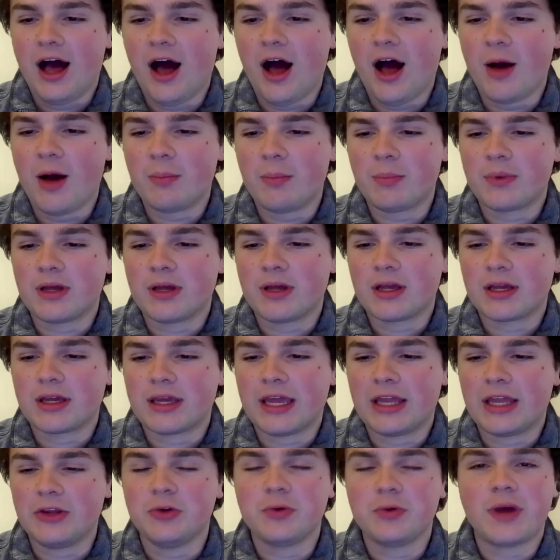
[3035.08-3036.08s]
Um,
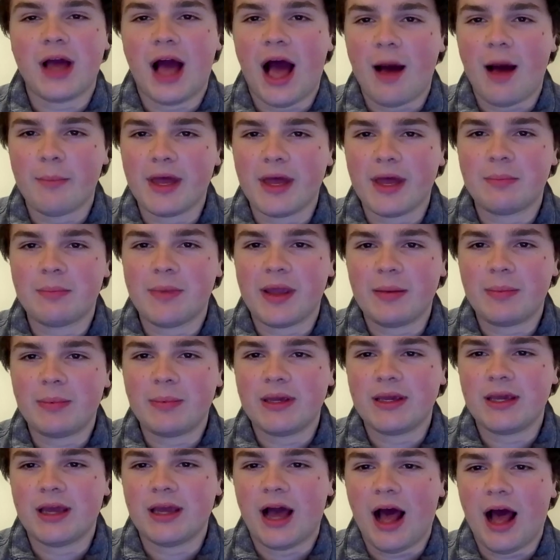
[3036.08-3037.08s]
can you comment
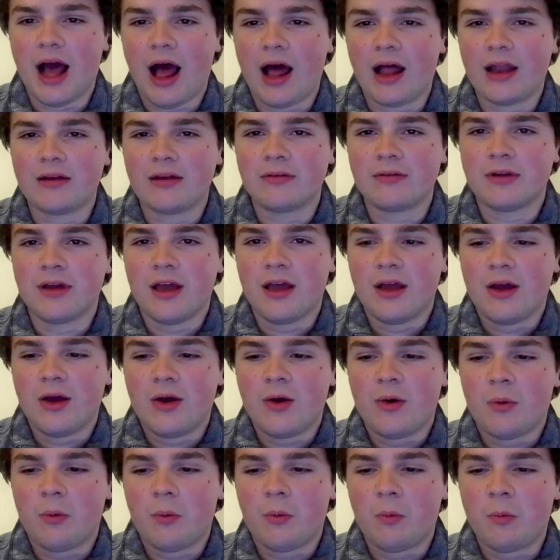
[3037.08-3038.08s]
maybe on
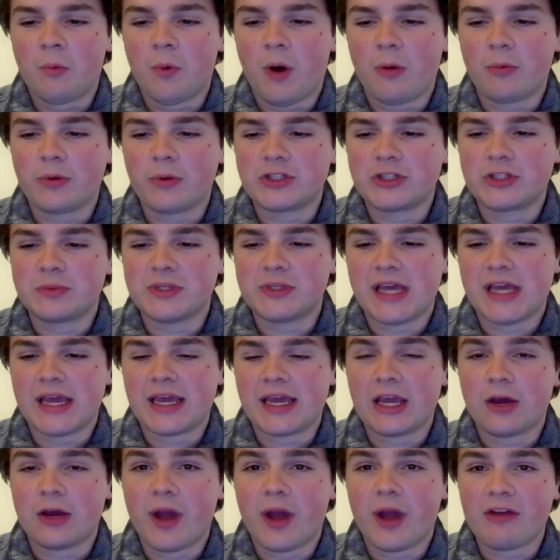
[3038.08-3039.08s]
what we should be
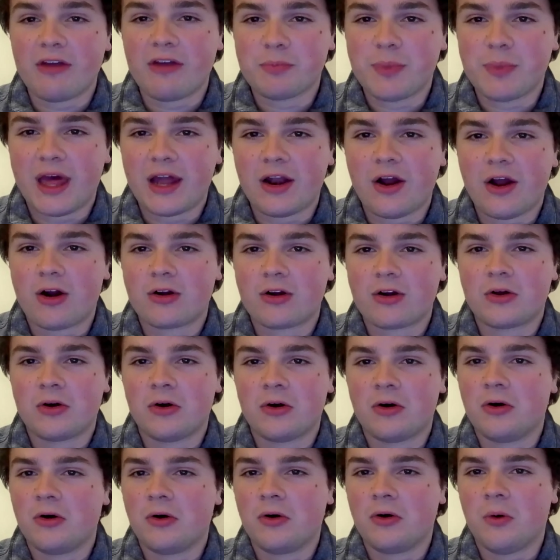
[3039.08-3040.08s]
taking away from that
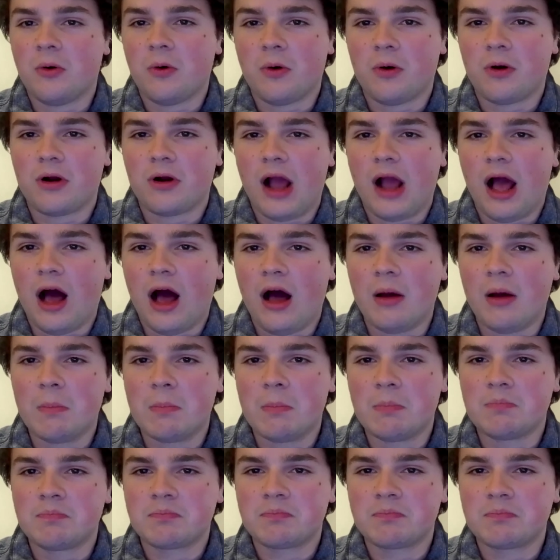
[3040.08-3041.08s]
article or
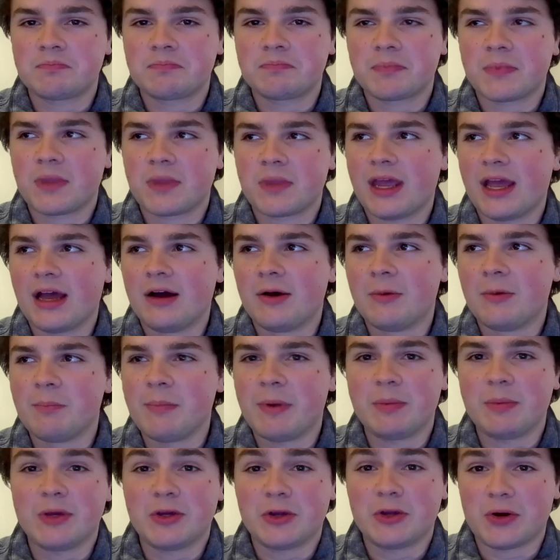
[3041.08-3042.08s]
um,
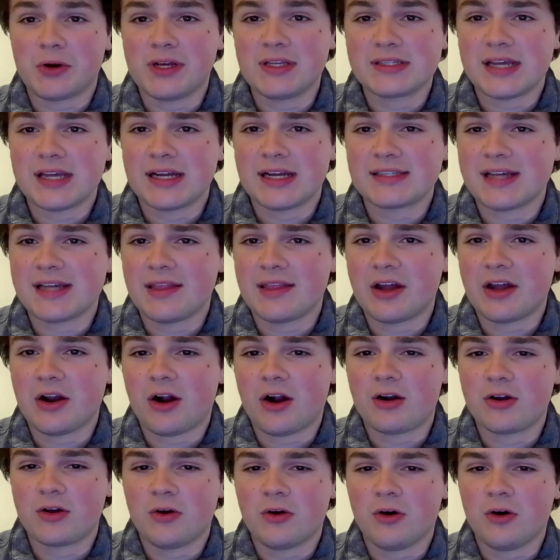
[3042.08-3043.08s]
maybe your insights on that
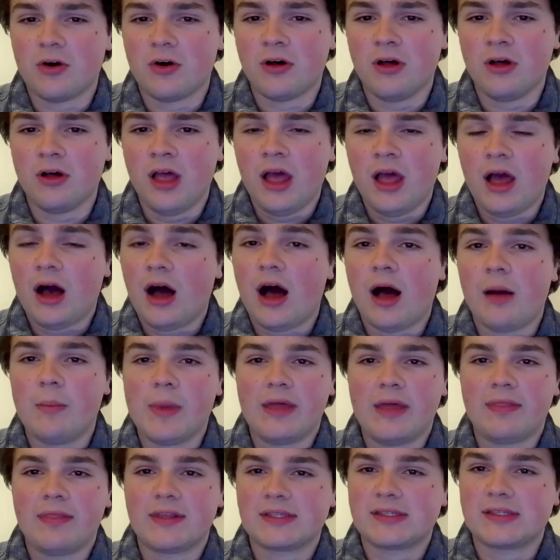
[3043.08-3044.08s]
article.
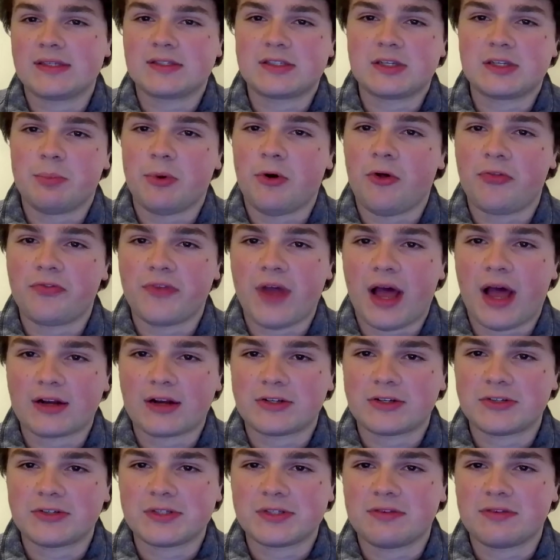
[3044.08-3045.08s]
Um, and this is to both
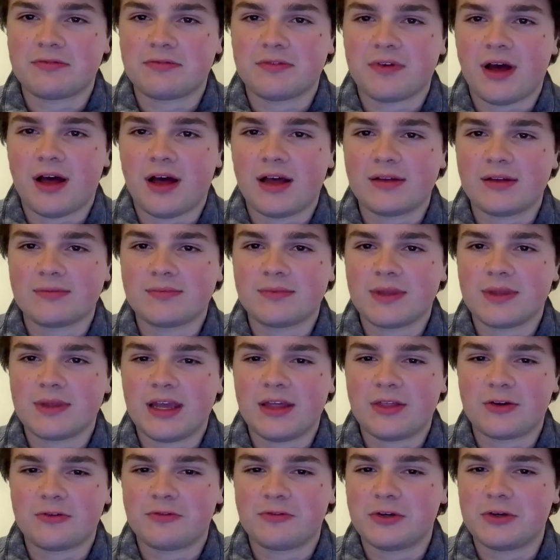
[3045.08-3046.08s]
doctors if uh,
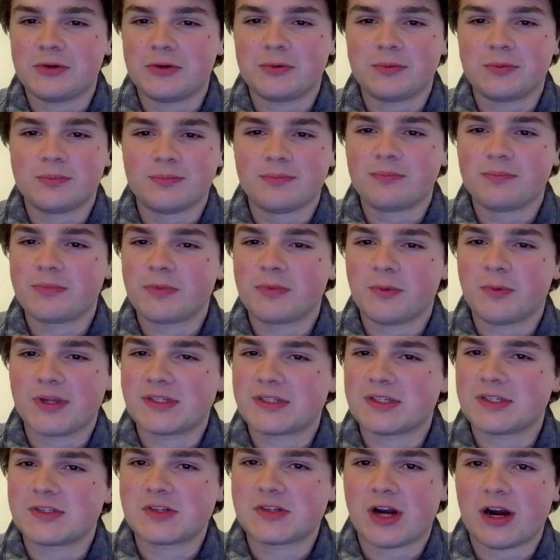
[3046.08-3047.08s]
either of you
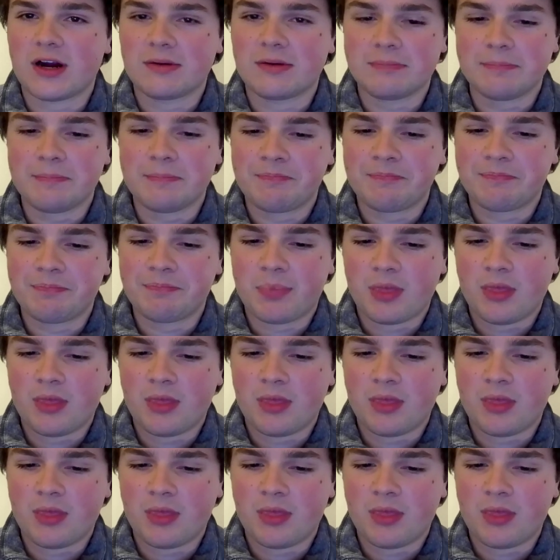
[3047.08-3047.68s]
wants to start.